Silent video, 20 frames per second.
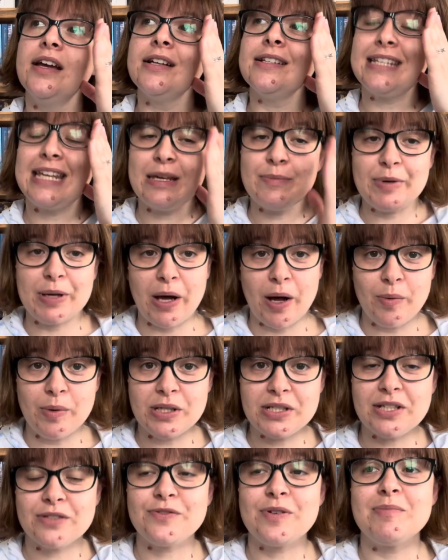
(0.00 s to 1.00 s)
TBR,
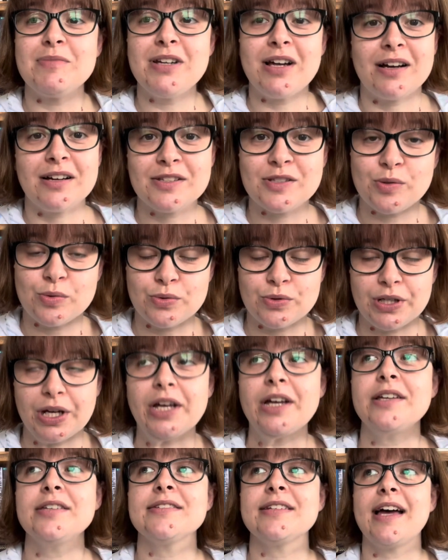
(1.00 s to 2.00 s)
which is from last
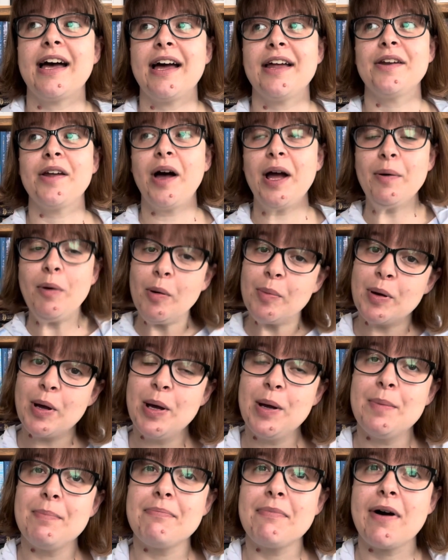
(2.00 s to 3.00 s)
August, and I will
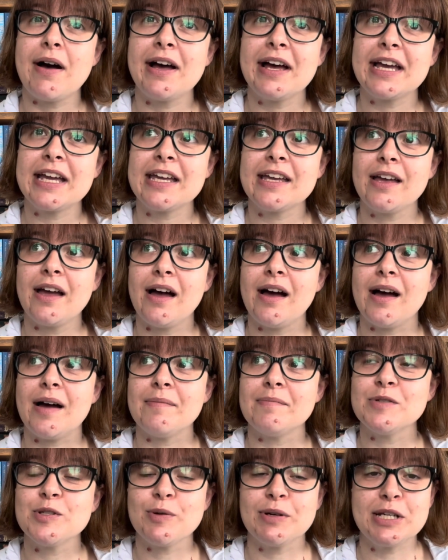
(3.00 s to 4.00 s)
put my
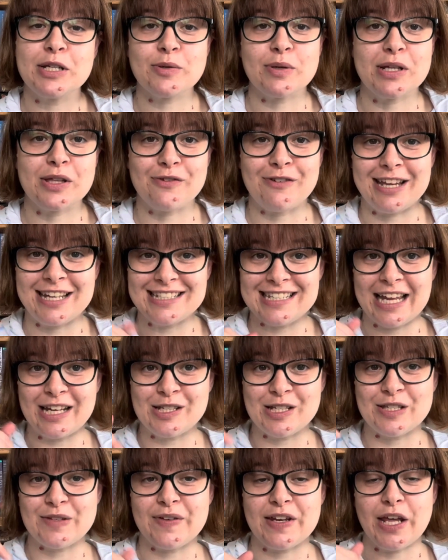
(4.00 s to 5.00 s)
2023
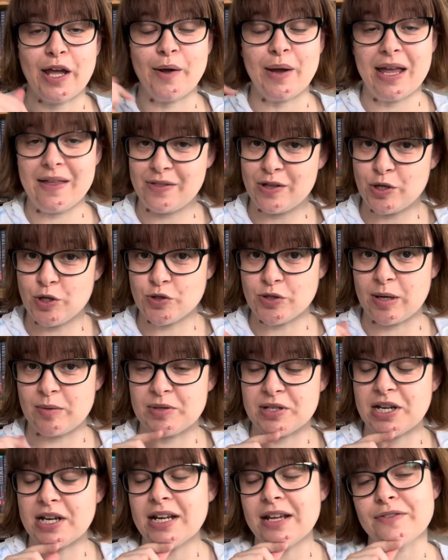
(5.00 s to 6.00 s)
intentions video in the
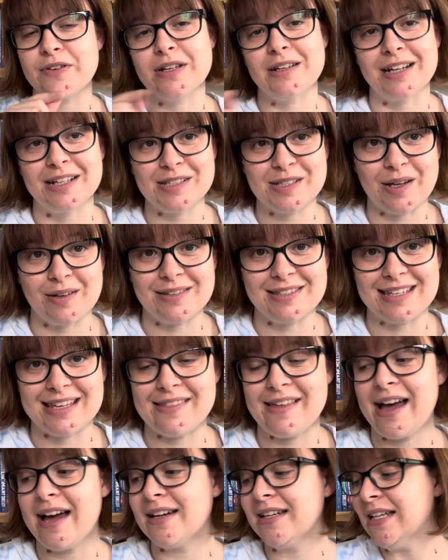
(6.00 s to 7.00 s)
description if you'd like to go and see
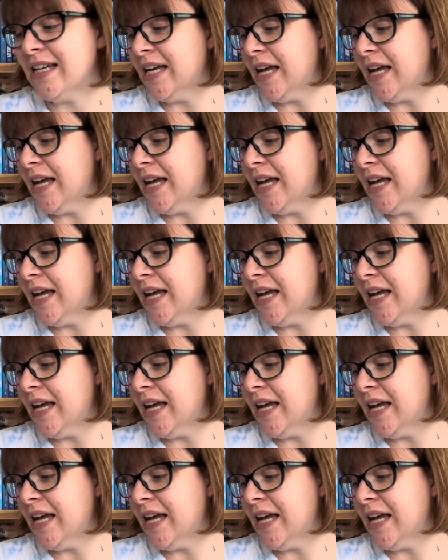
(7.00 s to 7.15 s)
that,